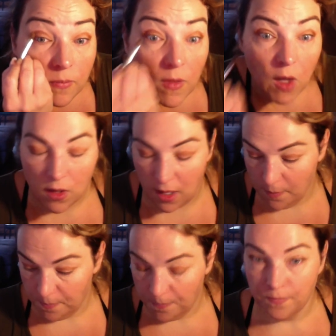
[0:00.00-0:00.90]
Okay,
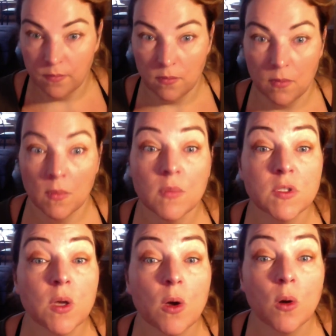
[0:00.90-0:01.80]

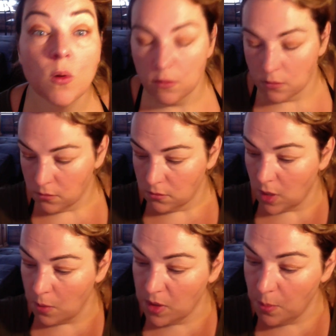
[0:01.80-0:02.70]
so
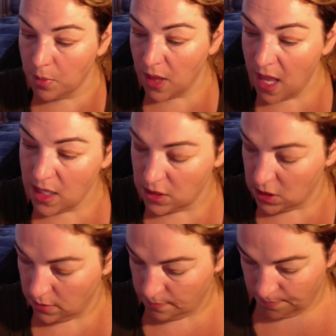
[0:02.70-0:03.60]
I'm gonna blend
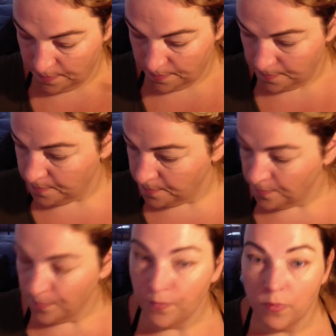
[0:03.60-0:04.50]

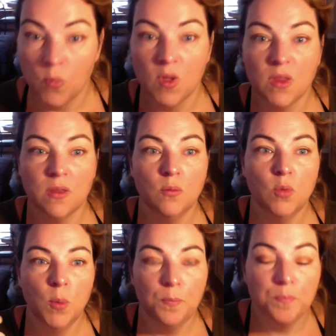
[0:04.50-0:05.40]
with boop.